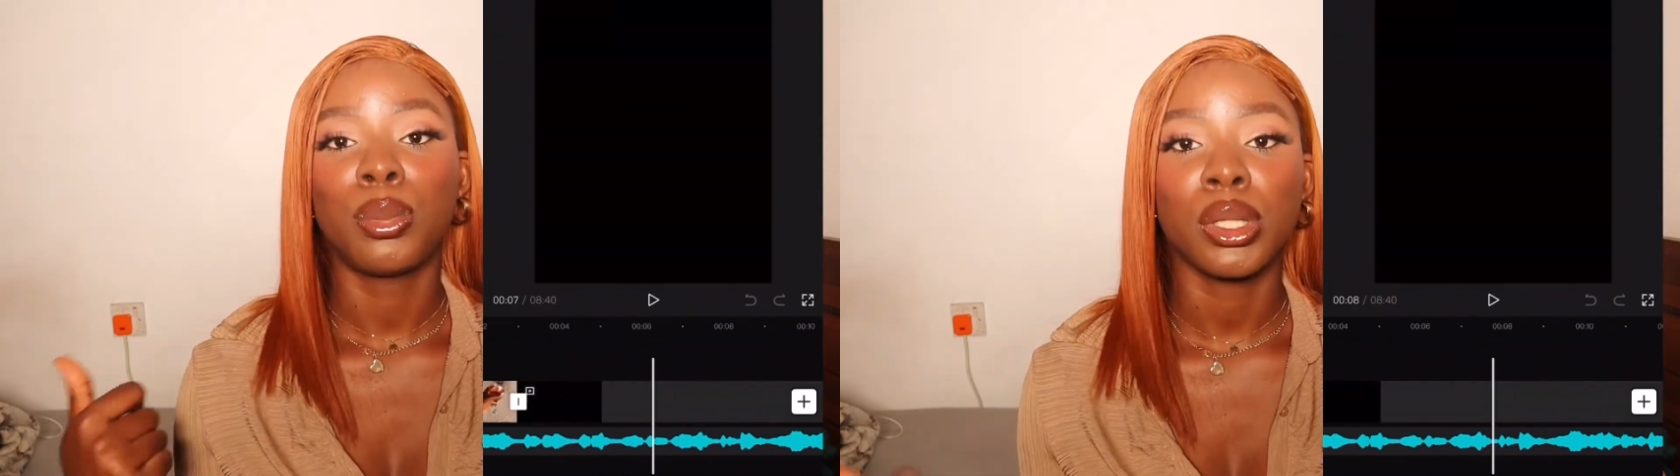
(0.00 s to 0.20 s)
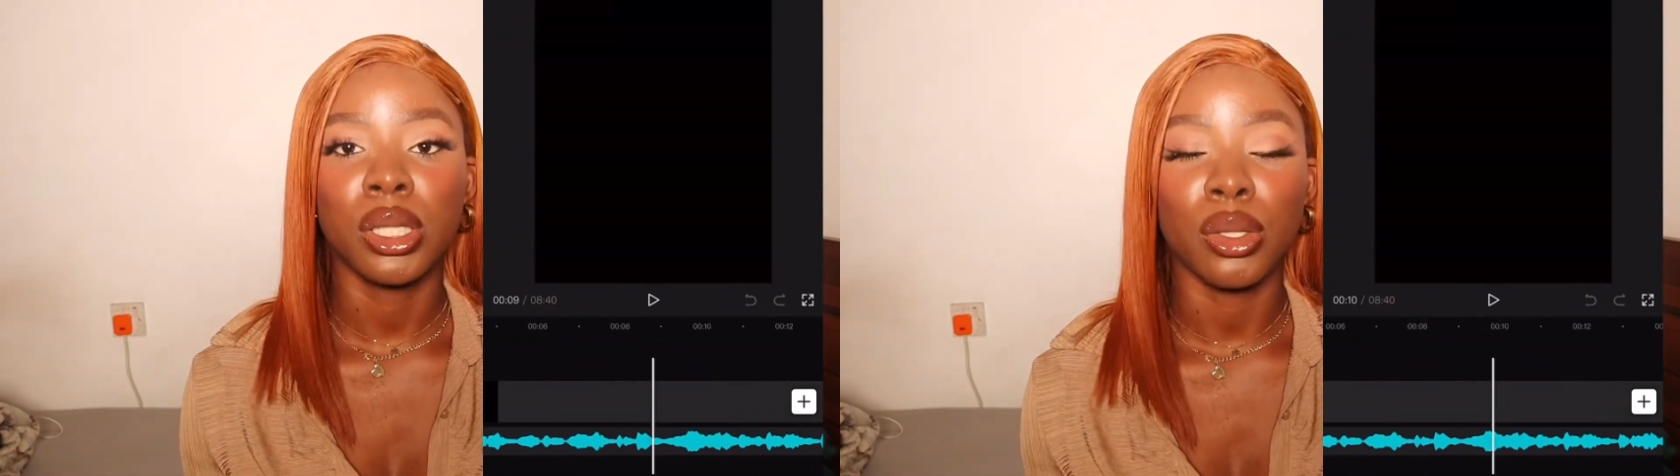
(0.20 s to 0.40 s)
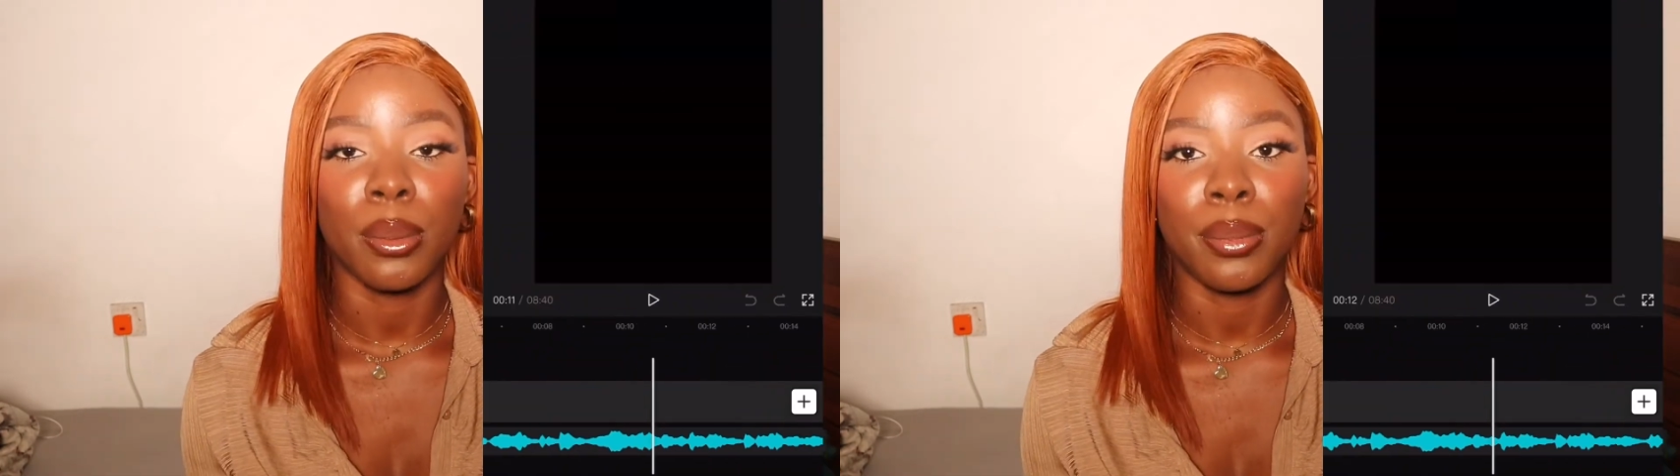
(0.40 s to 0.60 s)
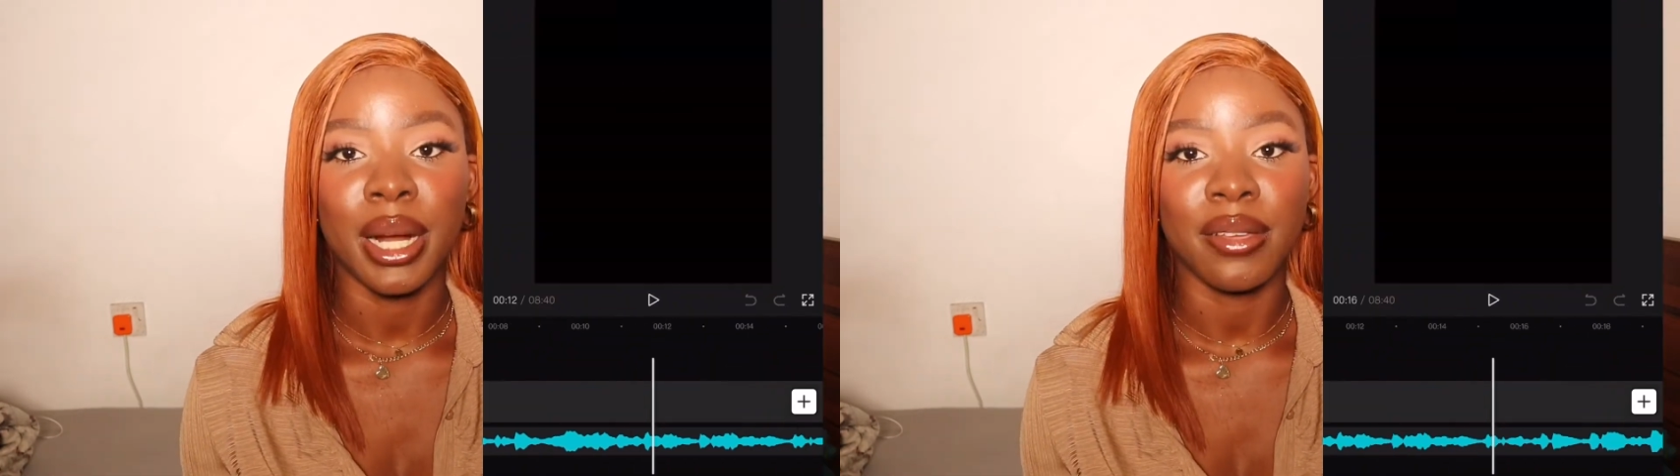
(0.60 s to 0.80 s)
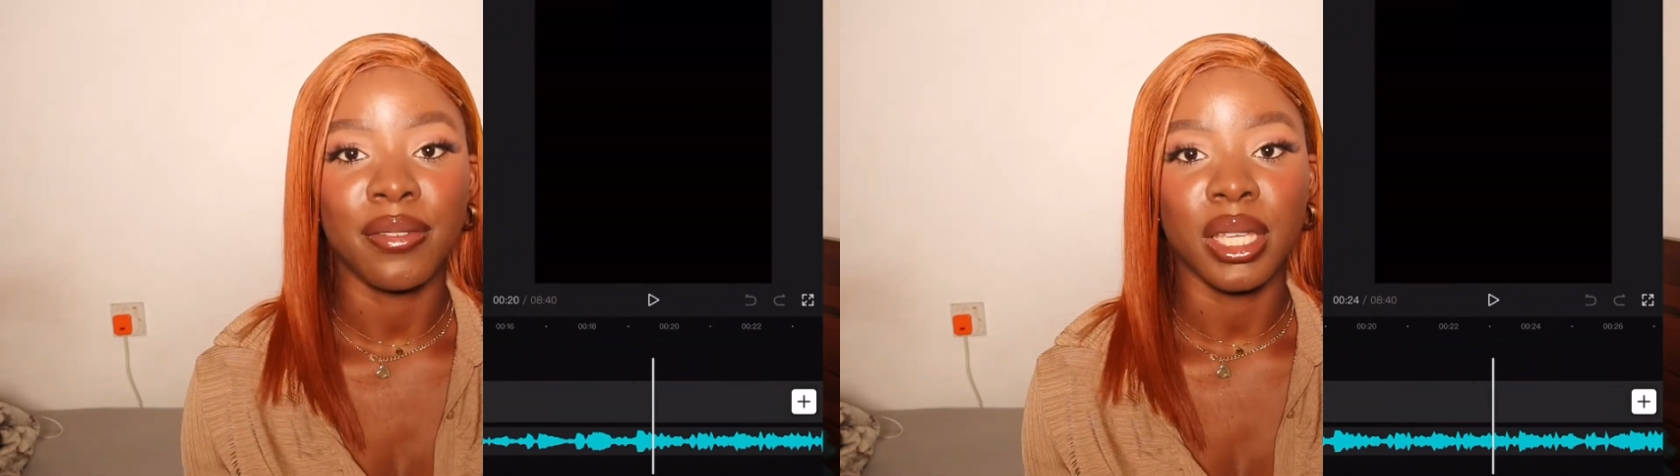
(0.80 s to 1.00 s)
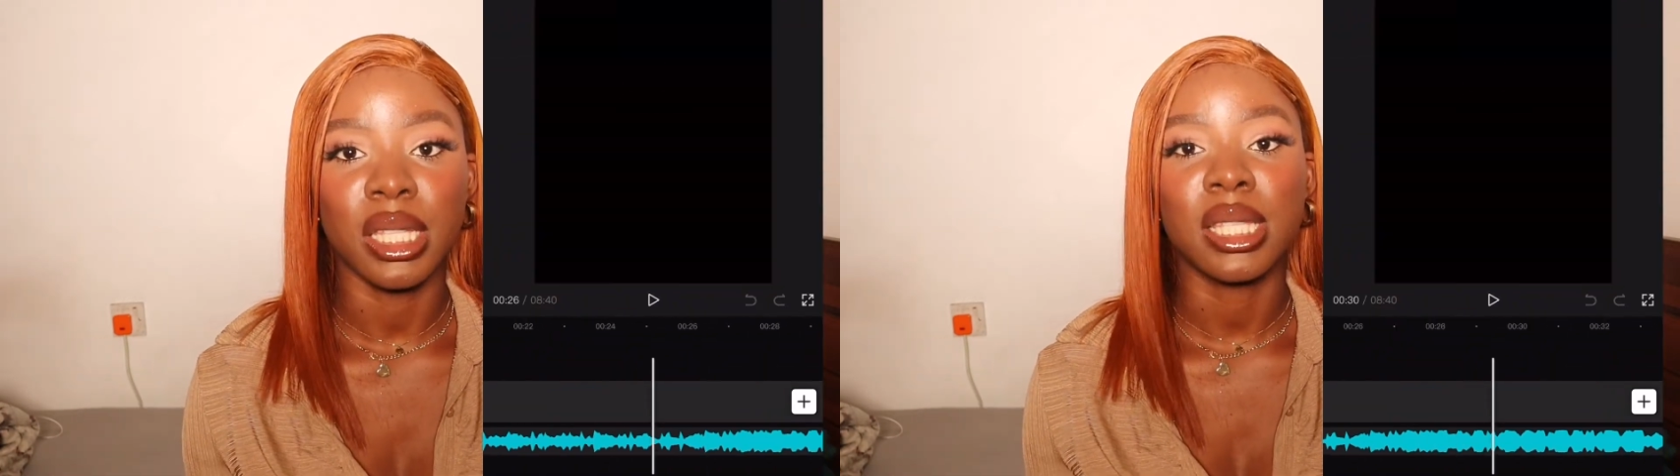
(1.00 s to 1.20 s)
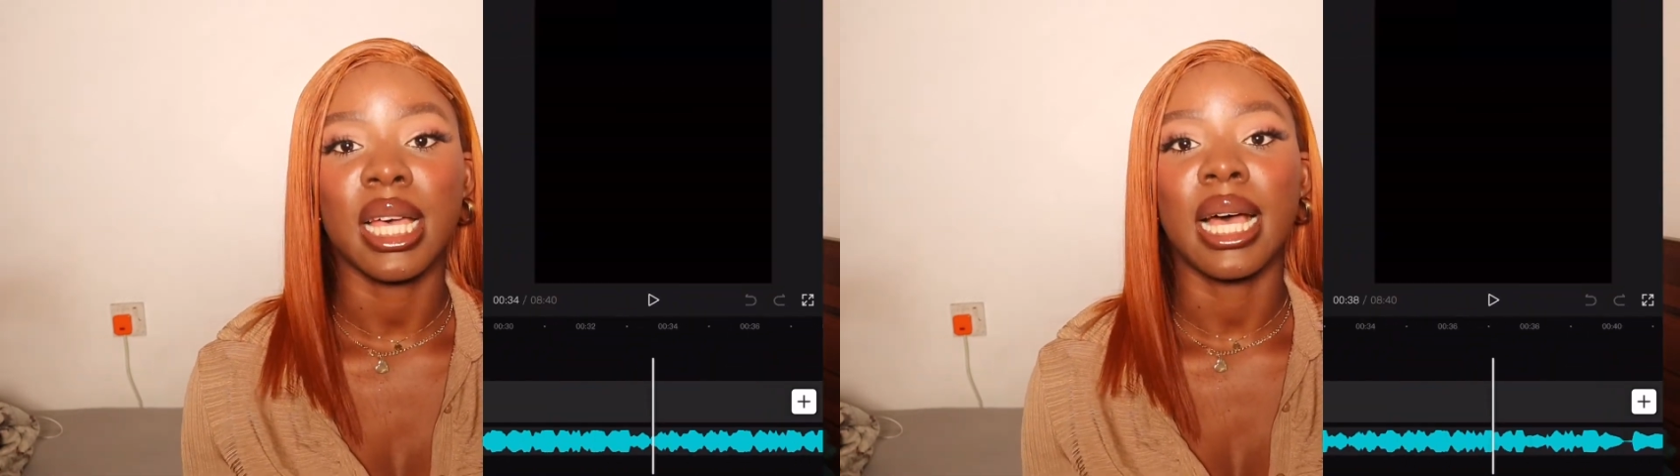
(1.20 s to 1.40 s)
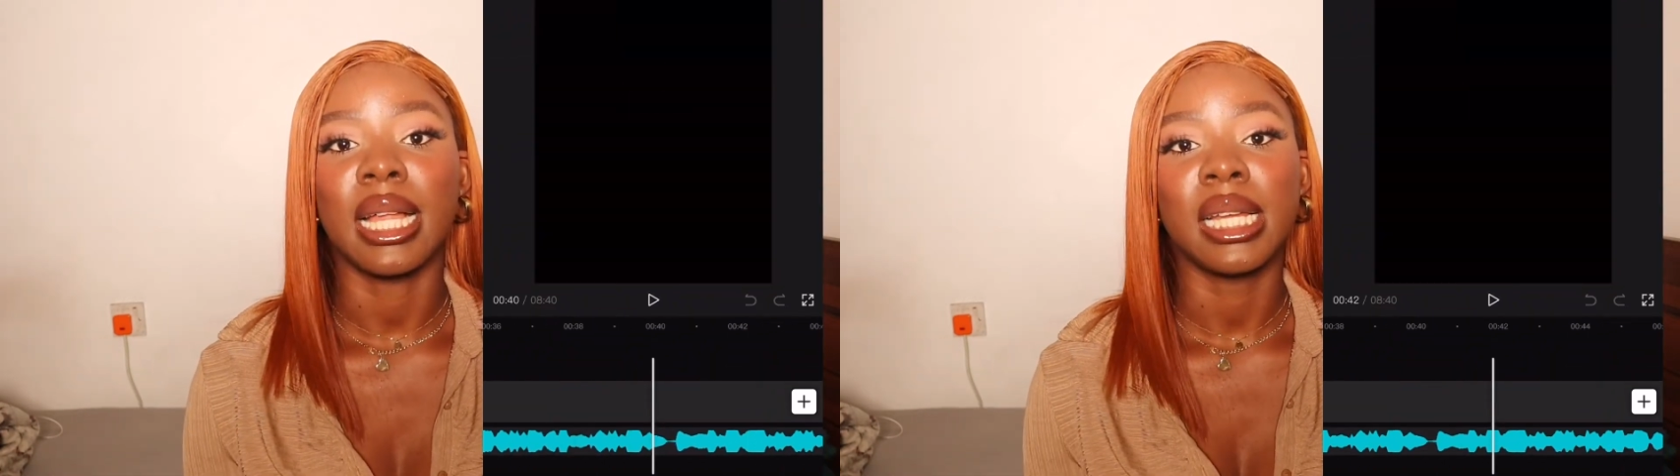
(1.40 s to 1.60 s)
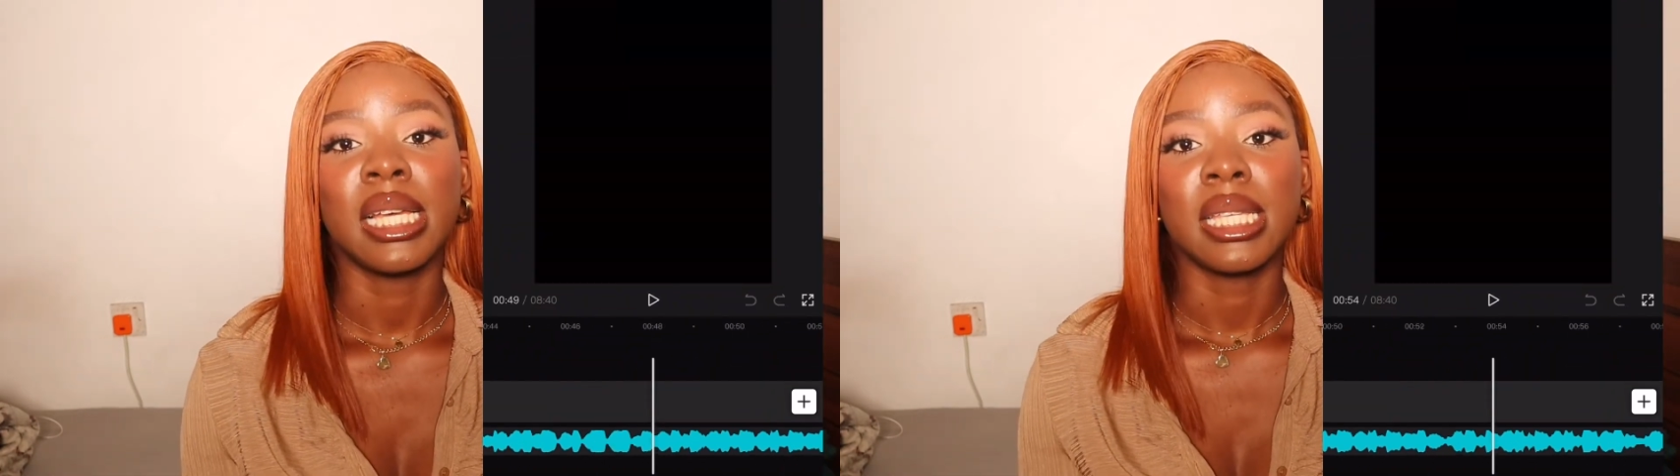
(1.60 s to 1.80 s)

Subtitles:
post it on private and